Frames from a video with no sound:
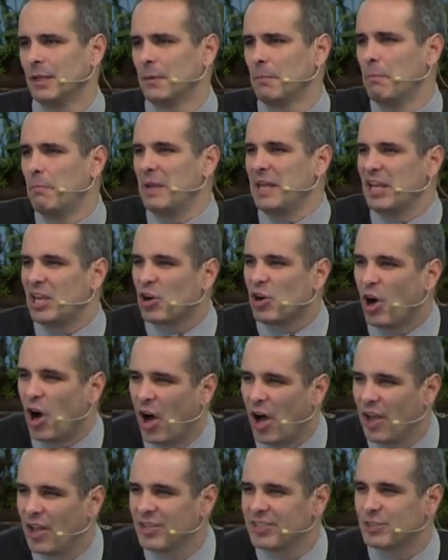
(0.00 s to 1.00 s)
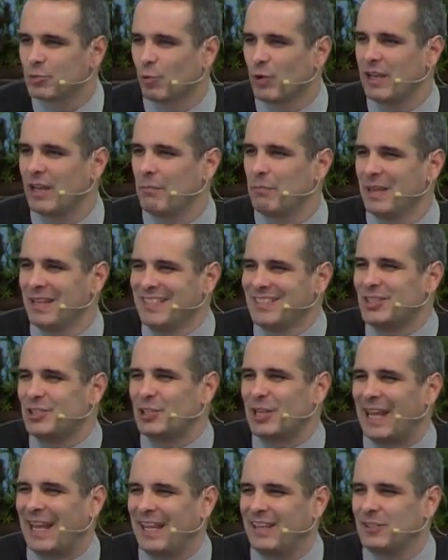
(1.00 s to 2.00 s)
because we have been
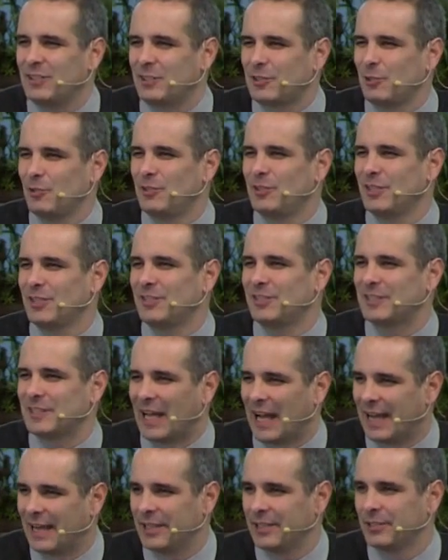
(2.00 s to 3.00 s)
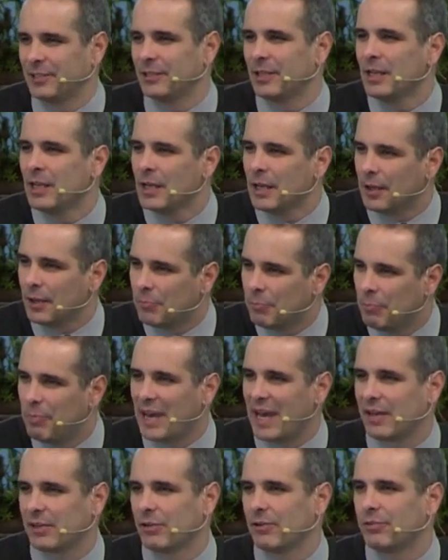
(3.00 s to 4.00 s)
changed to desire
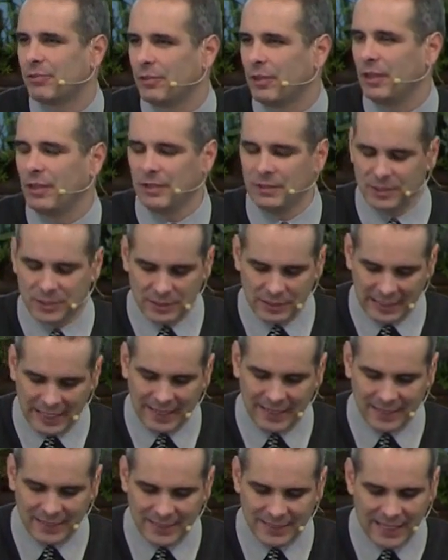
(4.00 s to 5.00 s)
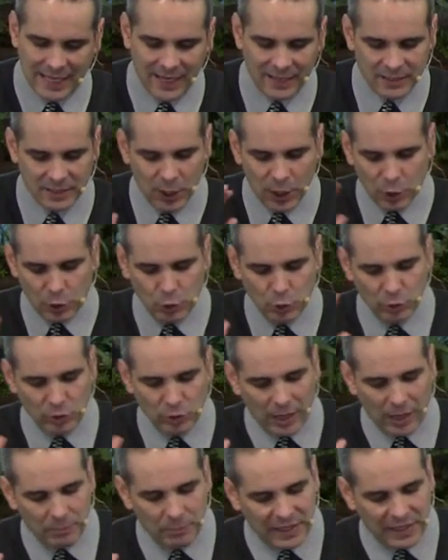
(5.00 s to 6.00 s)
better things, then it says, do
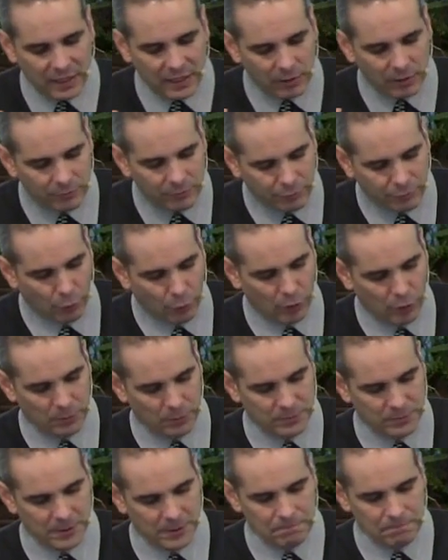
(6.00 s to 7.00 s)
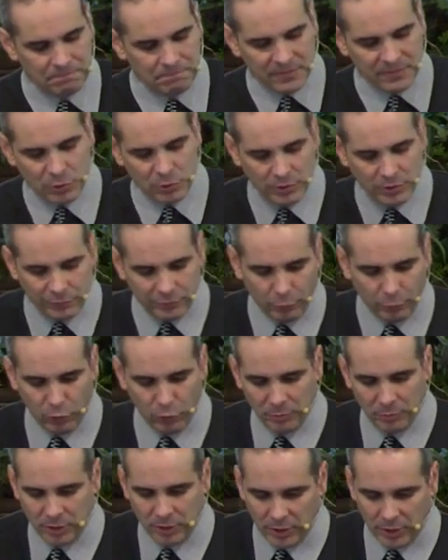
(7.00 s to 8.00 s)
not be conformed to the
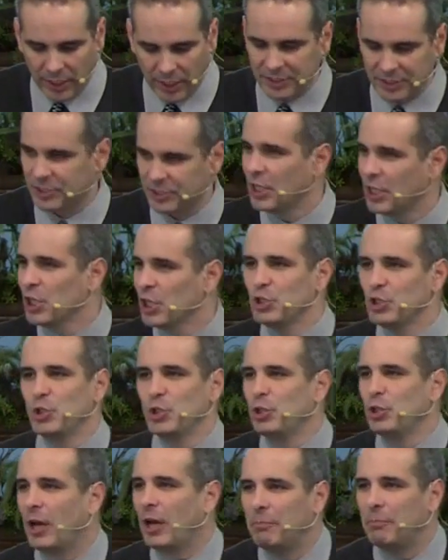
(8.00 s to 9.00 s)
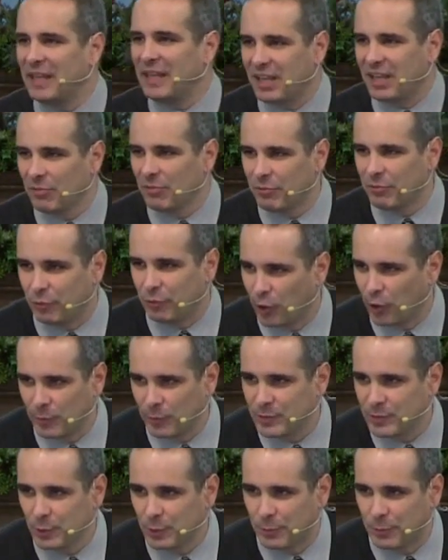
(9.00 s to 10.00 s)
former lust. Do not be
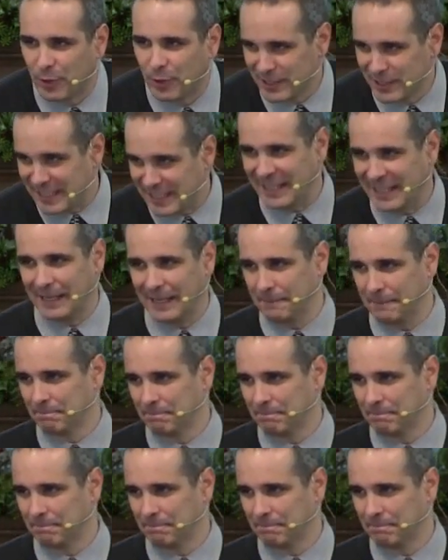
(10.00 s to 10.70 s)
conformed to pornea.